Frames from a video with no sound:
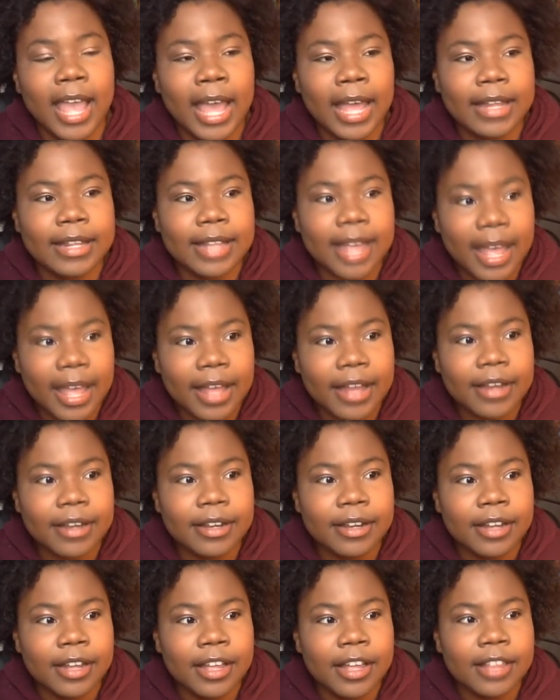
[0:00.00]
And then
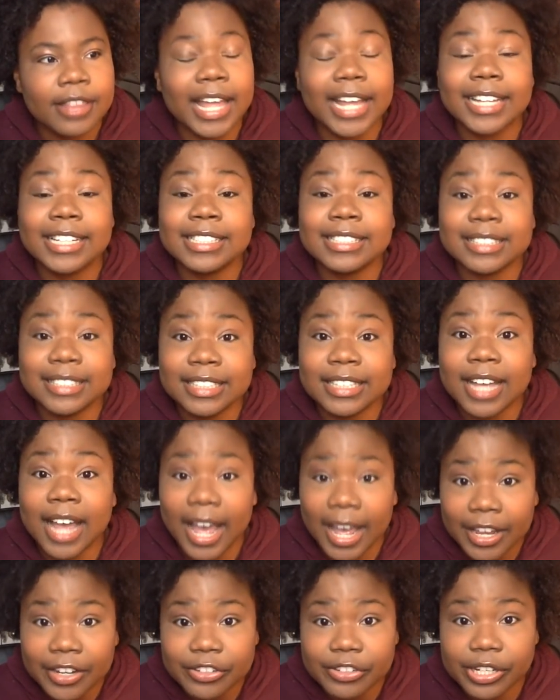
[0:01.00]
that he's
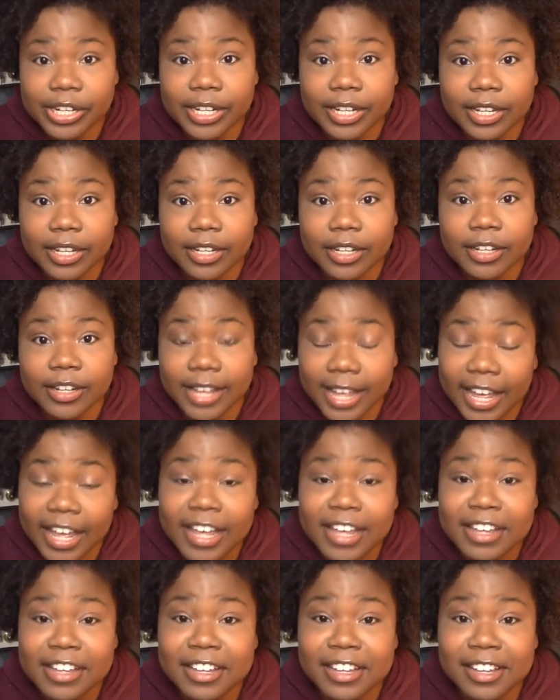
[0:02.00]
dehydrated,
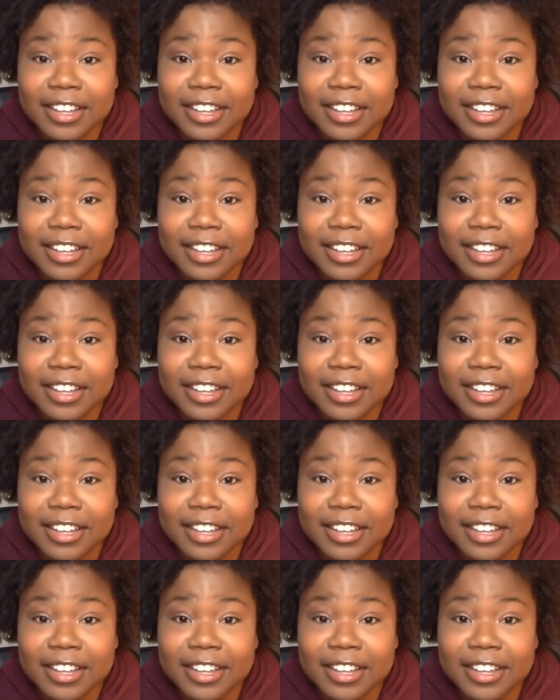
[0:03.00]
okay?